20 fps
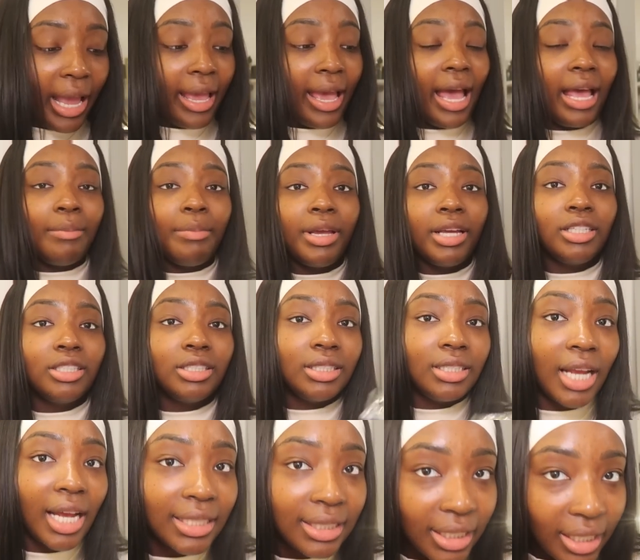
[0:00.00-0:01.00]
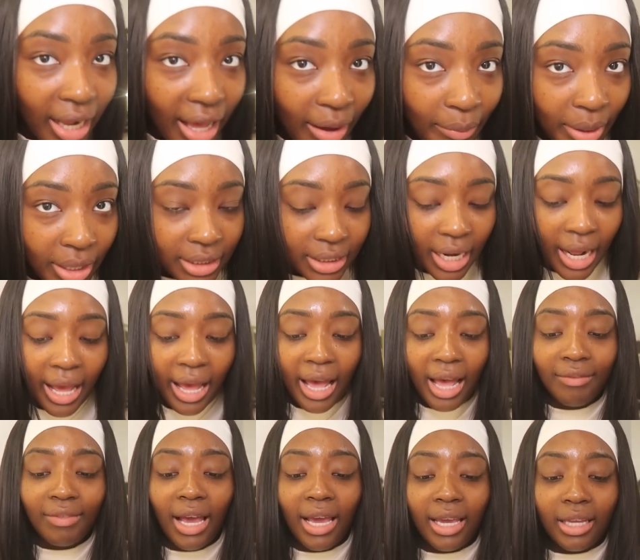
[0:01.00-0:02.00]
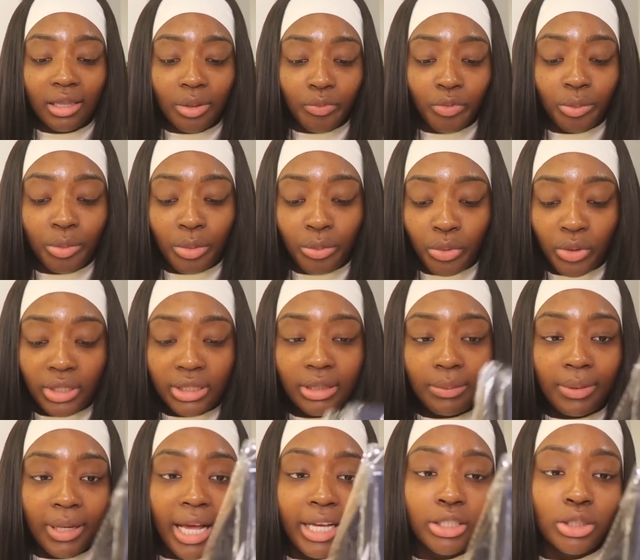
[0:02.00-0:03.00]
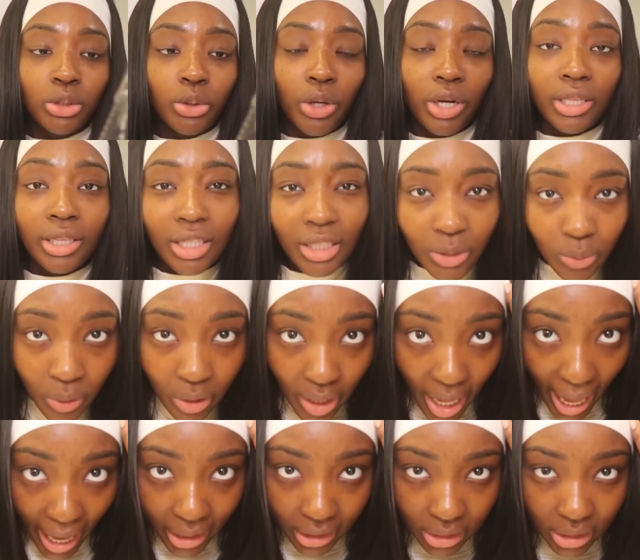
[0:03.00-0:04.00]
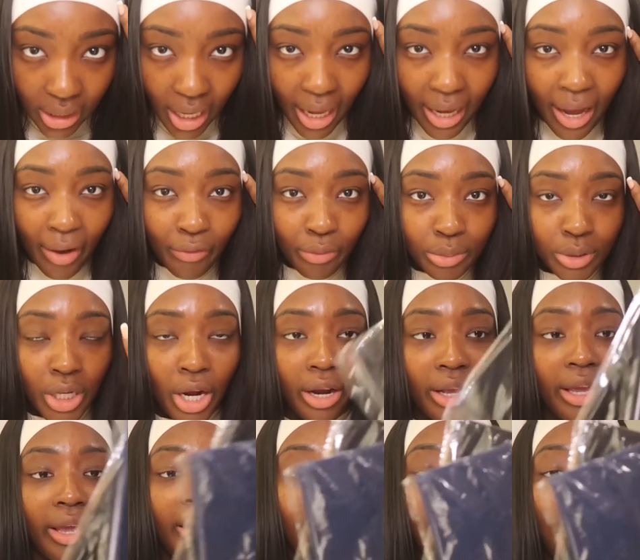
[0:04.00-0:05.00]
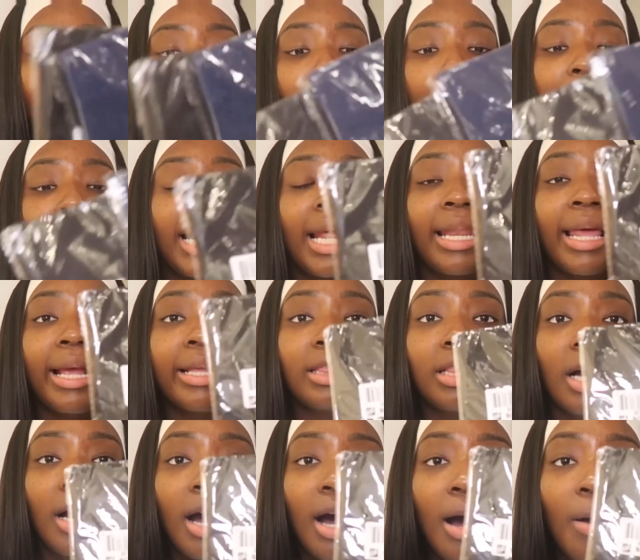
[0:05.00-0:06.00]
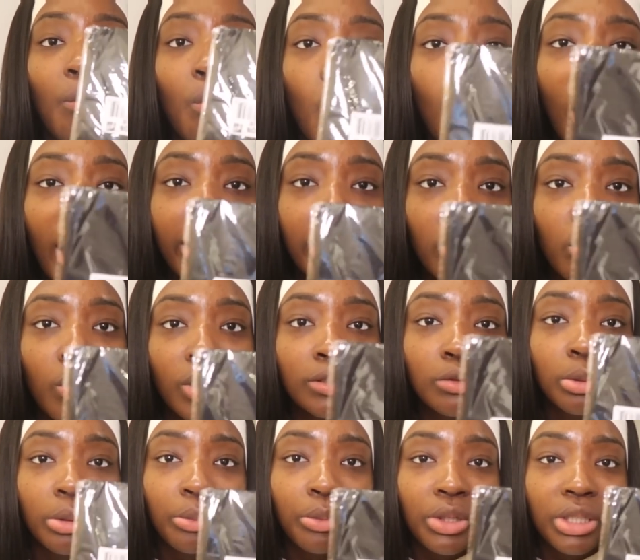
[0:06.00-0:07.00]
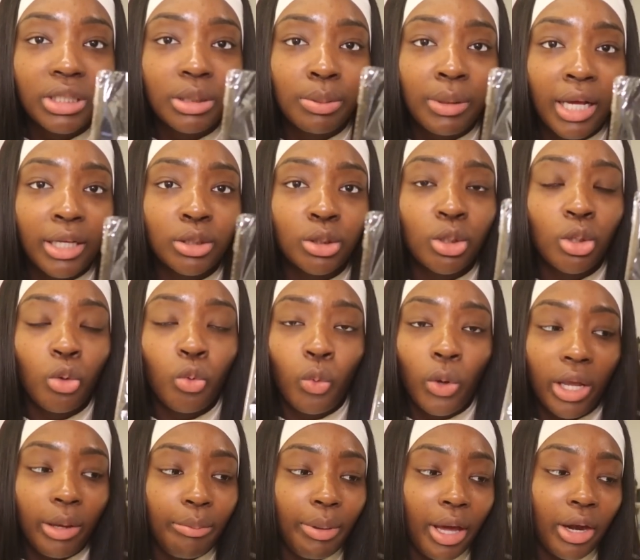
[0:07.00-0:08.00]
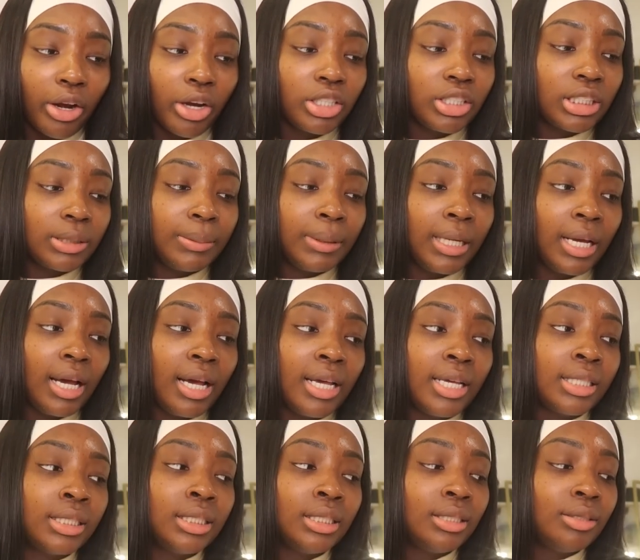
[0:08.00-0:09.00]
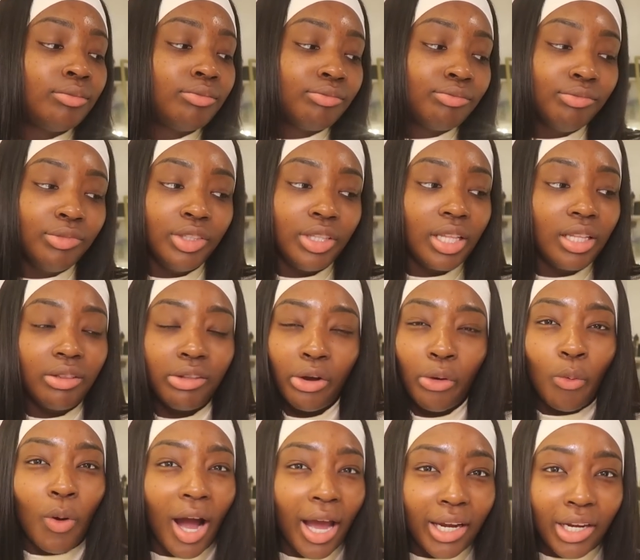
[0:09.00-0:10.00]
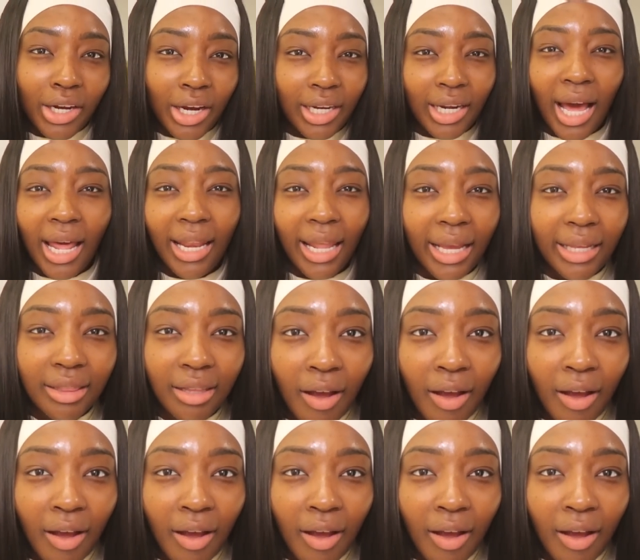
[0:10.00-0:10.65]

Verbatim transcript: headbands. Y'all see the headbands that I have? I get them from the beauty supply store. This one actually I got from Target. But I like the um, wider ones from the beauty supply store way better just because they're wider and I like